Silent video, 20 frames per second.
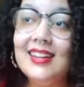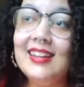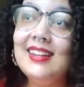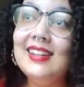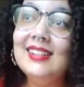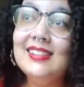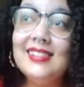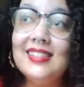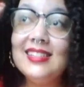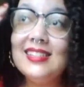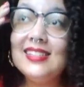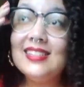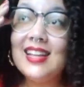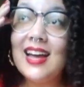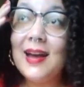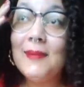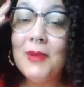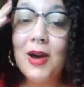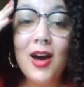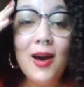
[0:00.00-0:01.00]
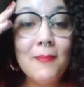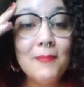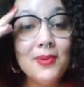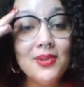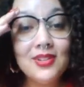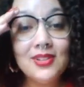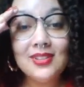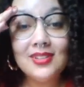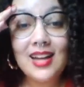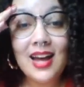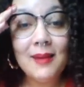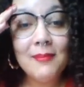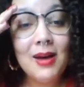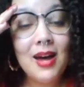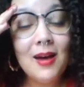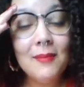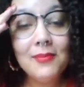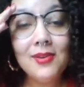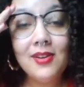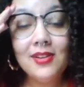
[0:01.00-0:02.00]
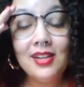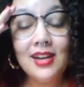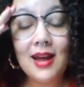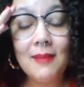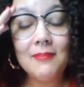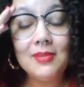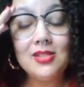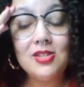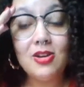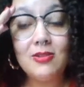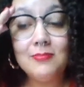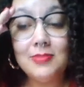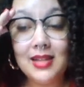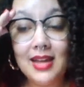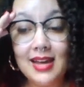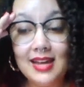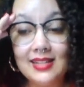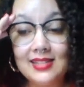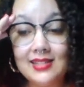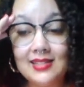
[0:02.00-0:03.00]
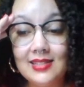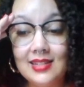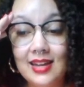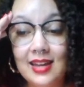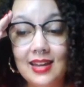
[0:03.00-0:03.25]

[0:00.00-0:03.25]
And it's just, I'm humbled. I'm humbled and I'm so blessed.